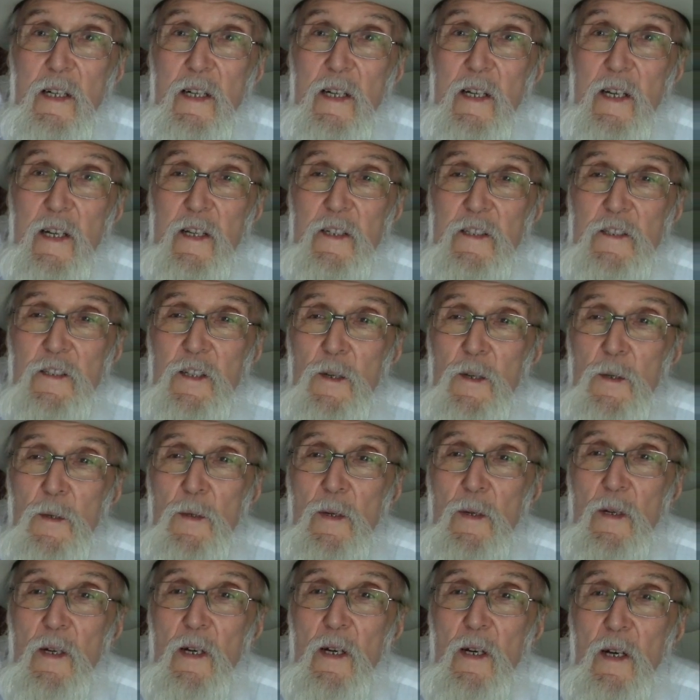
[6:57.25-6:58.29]

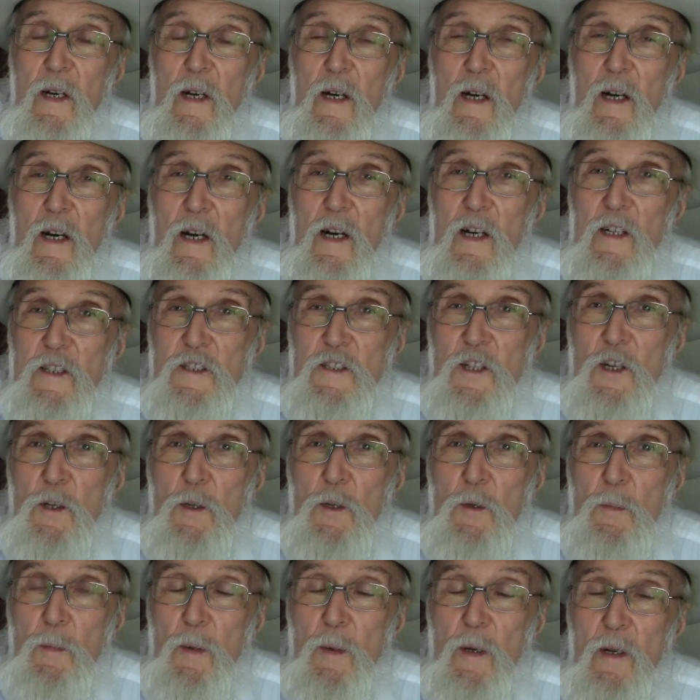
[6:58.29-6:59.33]
into a
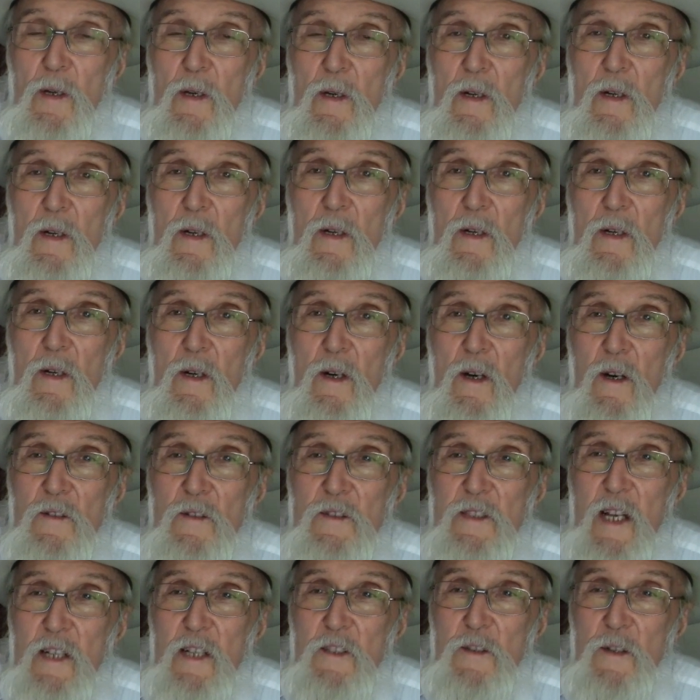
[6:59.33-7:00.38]
tube of
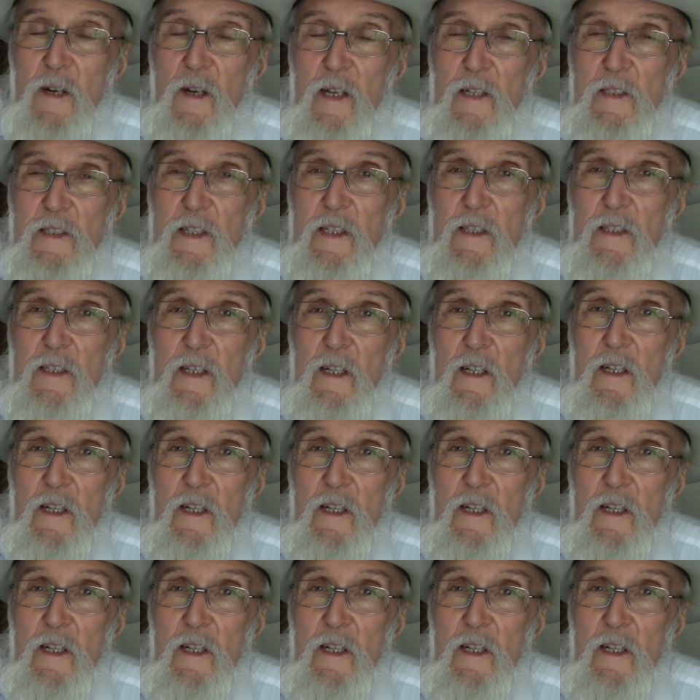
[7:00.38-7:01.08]
saturated